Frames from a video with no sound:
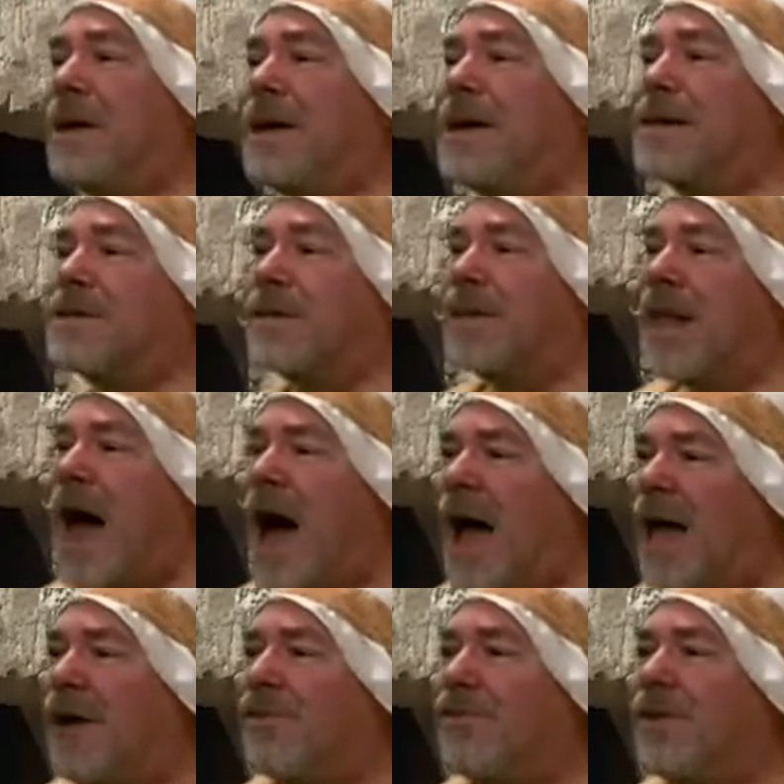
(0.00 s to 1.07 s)
is
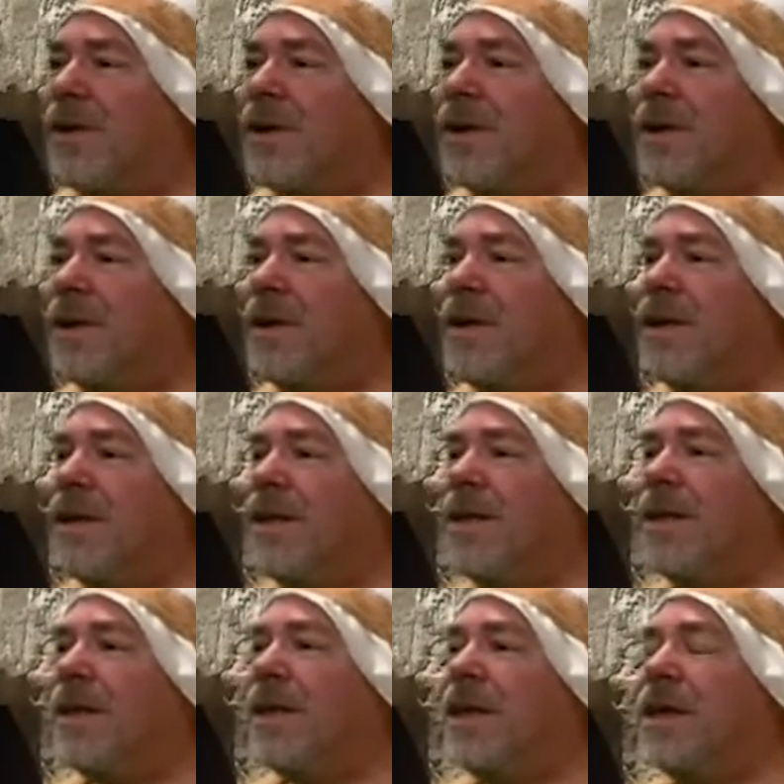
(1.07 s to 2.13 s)
alive.
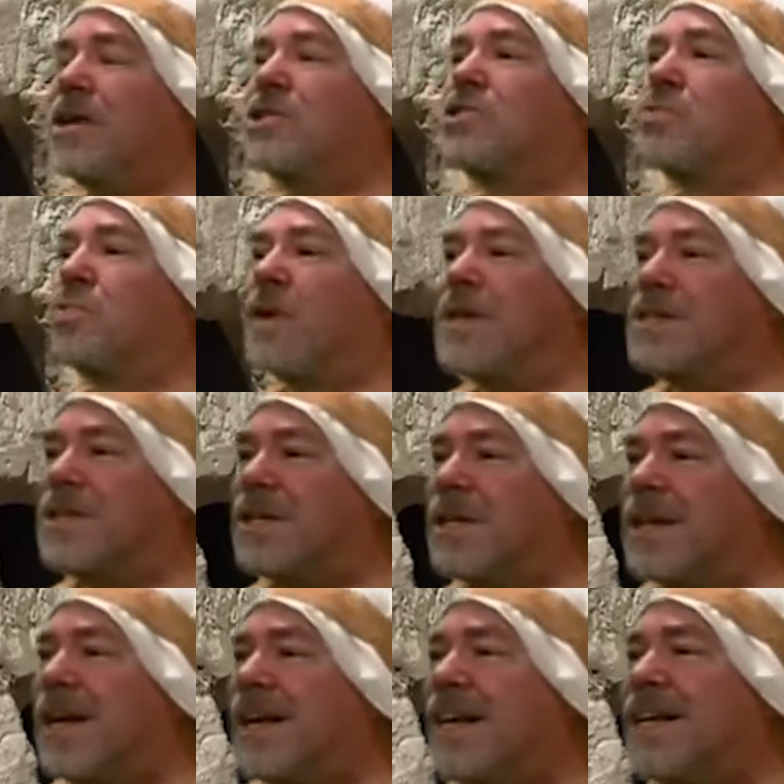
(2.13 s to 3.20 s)
He is risen.
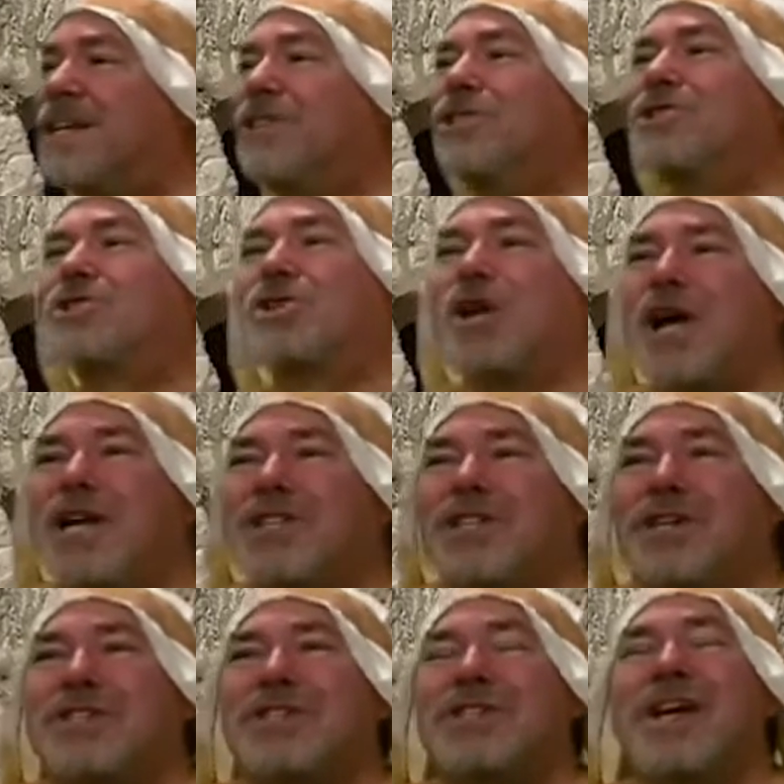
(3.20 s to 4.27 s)
Jesus